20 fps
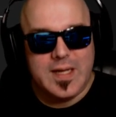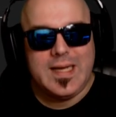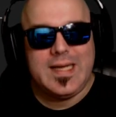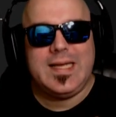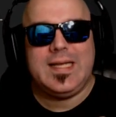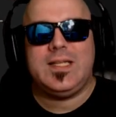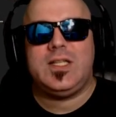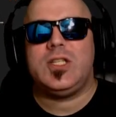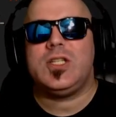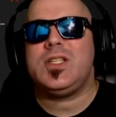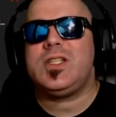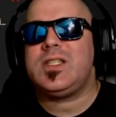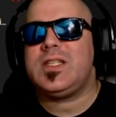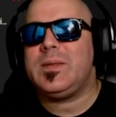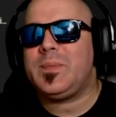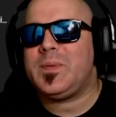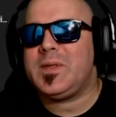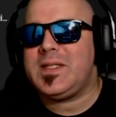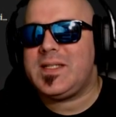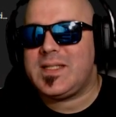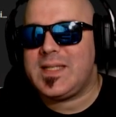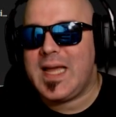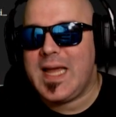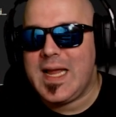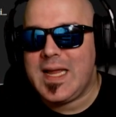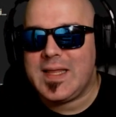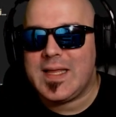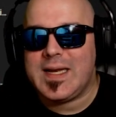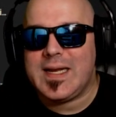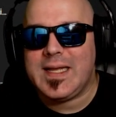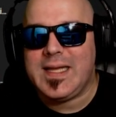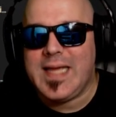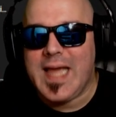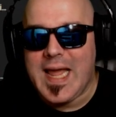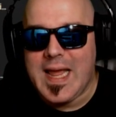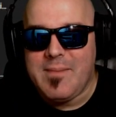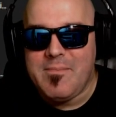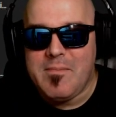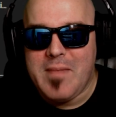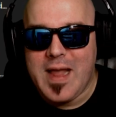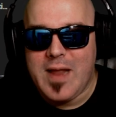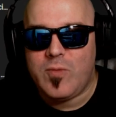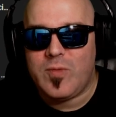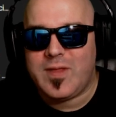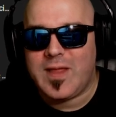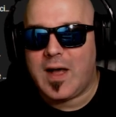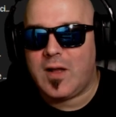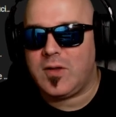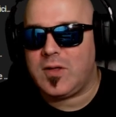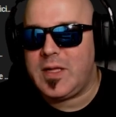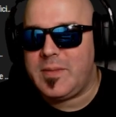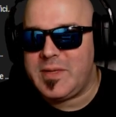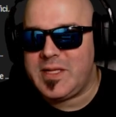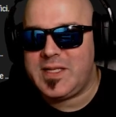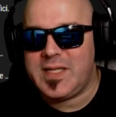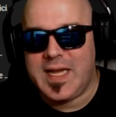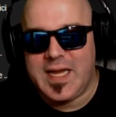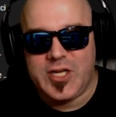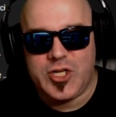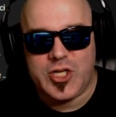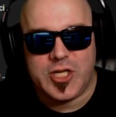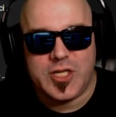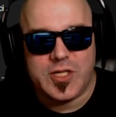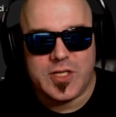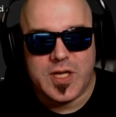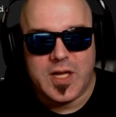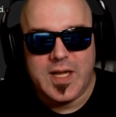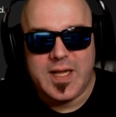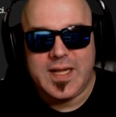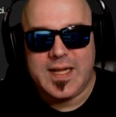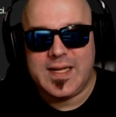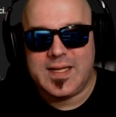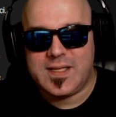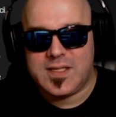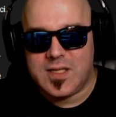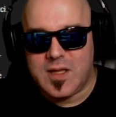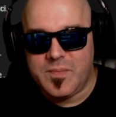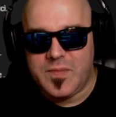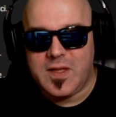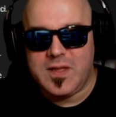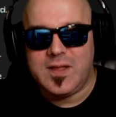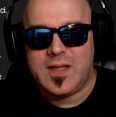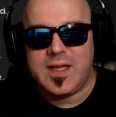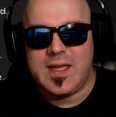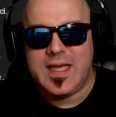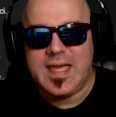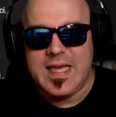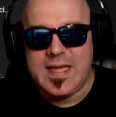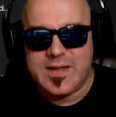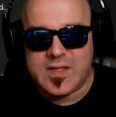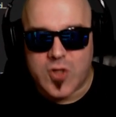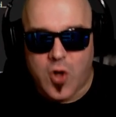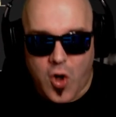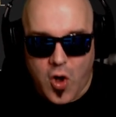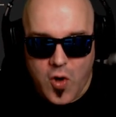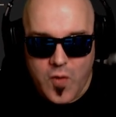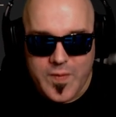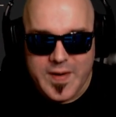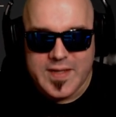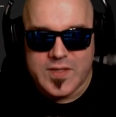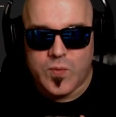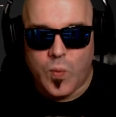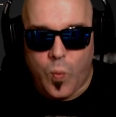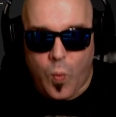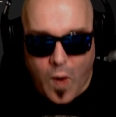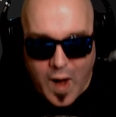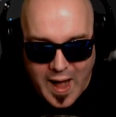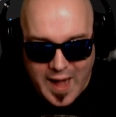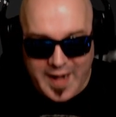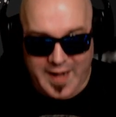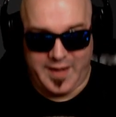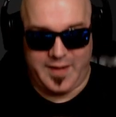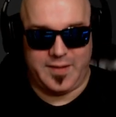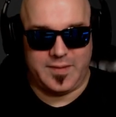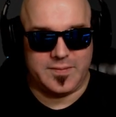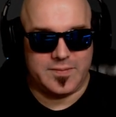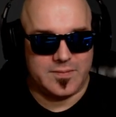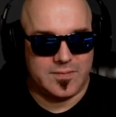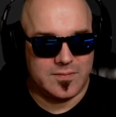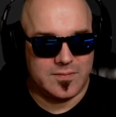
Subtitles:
He's just simply saying that a game made without limitations is something that he has always wanted.